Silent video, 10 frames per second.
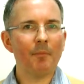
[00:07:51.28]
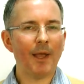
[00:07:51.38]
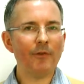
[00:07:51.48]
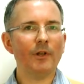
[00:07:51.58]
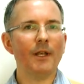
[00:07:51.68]

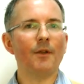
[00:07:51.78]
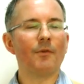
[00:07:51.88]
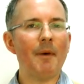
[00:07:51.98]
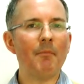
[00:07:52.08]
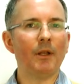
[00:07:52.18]
basically,
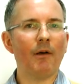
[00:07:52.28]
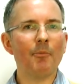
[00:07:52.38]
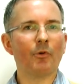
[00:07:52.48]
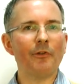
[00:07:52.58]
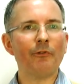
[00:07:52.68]
remember,
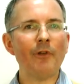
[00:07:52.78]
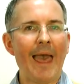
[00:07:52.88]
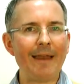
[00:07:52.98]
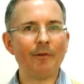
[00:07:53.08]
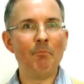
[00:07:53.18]
LIBOR is
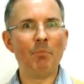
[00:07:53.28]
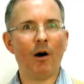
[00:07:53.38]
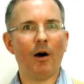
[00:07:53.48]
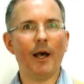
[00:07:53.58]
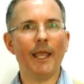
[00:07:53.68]
set
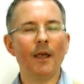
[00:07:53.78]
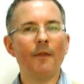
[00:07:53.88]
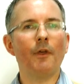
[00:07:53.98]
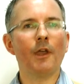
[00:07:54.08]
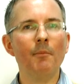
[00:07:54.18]
by
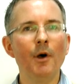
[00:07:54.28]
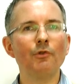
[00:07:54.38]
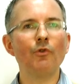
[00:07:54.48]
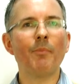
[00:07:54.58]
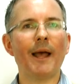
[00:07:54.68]
the
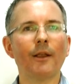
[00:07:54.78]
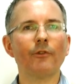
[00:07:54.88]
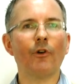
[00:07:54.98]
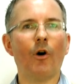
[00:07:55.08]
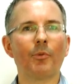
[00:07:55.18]
commercial
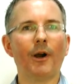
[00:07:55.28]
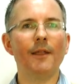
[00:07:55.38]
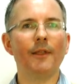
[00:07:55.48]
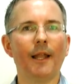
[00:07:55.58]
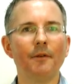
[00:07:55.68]
banks that operate
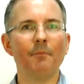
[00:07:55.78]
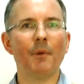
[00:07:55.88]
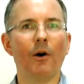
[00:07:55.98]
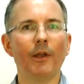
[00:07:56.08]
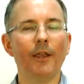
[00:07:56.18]
in the London
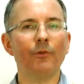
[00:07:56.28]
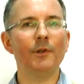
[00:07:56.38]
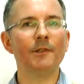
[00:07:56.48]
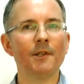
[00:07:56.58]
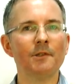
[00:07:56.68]
market, so
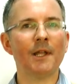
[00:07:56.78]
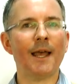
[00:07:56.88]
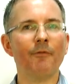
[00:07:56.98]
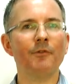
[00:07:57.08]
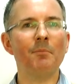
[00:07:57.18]
it doesn't
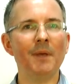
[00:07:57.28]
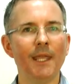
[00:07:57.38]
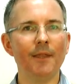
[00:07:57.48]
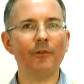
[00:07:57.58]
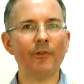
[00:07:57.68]
have to
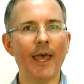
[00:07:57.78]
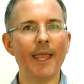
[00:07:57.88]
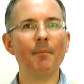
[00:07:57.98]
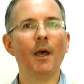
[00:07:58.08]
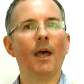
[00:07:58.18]
be the
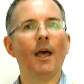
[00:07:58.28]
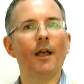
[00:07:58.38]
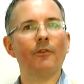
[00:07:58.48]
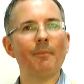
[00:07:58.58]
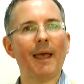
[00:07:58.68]
same
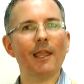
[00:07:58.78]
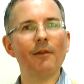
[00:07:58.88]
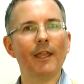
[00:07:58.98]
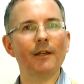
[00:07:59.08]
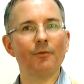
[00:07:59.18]
as the Bank
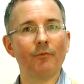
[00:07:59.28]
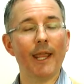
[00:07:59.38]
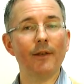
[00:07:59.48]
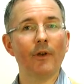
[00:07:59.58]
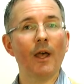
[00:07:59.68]
of England
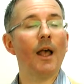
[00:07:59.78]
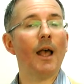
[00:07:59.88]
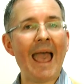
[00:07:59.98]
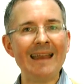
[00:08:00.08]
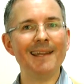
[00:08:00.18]
rate,
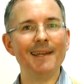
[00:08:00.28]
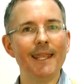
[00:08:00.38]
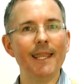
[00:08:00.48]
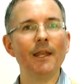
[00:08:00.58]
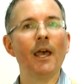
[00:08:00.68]
and
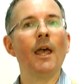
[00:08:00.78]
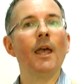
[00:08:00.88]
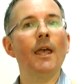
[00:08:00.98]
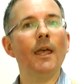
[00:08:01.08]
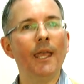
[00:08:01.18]
indeed,
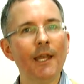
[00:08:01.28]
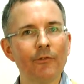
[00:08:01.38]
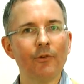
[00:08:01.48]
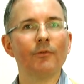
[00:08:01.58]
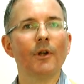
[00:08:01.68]
it
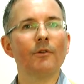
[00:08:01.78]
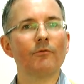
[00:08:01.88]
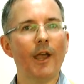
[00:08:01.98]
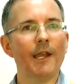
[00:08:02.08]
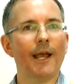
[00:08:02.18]
isn't.
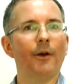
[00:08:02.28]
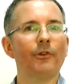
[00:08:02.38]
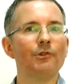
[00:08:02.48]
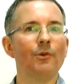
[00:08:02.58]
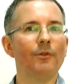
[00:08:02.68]
Right now,
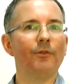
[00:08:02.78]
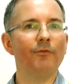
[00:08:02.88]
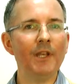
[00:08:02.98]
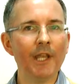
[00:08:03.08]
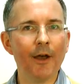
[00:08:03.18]
as I shoot this
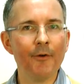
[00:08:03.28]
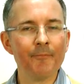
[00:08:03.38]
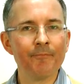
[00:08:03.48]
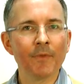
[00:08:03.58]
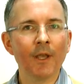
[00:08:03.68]
video,
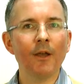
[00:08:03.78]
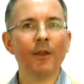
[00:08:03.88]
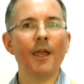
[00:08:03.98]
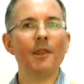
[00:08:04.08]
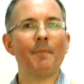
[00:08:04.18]

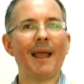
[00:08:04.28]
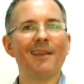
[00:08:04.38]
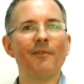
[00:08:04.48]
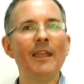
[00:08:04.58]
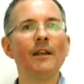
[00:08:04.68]
okay, the
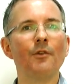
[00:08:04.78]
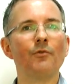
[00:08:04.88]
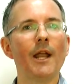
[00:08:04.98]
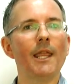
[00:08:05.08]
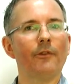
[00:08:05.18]
Bank of
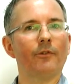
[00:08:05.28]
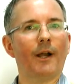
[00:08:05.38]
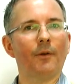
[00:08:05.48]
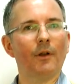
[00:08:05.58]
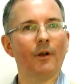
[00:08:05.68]
England rate is
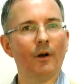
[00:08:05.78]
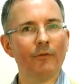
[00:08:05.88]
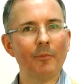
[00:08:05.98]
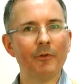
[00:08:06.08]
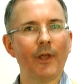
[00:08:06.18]
around
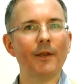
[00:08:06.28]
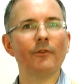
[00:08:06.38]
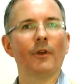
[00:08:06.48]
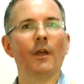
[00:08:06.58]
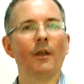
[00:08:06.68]

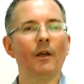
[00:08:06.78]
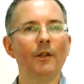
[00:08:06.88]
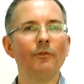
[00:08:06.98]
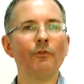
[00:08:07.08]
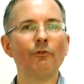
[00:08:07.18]
0.5%,
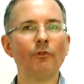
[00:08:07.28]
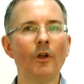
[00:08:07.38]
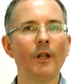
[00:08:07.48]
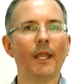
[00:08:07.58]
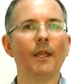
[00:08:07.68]
and
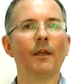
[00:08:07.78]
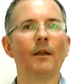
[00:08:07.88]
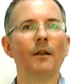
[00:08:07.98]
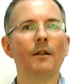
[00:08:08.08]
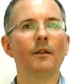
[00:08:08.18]
sterling
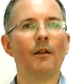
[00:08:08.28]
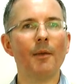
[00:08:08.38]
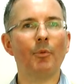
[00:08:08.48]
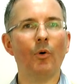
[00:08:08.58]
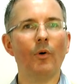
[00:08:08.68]

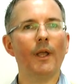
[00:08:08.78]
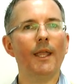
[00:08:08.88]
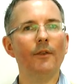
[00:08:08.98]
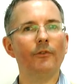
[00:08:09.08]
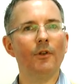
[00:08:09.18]
LIBOR
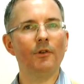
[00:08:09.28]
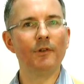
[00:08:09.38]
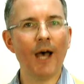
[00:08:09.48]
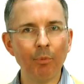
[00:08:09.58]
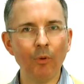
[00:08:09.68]
is
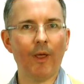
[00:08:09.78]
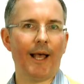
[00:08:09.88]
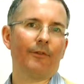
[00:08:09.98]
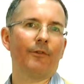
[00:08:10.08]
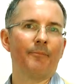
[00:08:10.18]
double
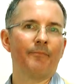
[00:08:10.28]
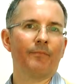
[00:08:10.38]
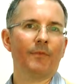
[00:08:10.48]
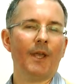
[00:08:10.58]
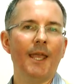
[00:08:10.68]
that.
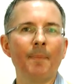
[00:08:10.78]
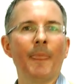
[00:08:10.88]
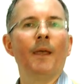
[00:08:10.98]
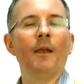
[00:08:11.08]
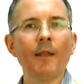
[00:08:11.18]
Okay,
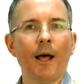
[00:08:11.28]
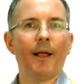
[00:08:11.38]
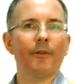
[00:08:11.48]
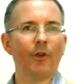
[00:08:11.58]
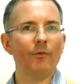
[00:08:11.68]
now
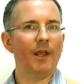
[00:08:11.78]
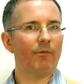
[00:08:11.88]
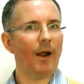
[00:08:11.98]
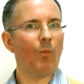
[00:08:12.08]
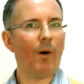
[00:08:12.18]
that's only
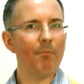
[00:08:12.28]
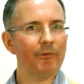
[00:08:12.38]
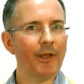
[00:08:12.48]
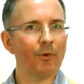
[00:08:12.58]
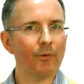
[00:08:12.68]
around
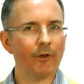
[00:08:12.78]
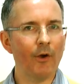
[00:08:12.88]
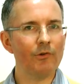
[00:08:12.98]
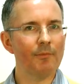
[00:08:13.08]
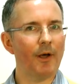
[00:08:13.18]
1% or
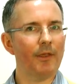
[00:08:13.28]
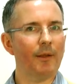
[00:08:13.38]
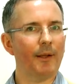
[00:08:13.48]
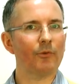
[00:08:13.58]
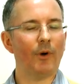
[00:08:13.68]
so, which you might think
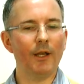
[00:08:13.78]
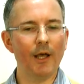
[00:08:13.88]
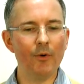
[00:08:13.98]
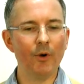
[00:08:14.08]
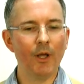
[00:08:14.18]
that's quite
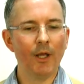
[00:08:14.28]
low.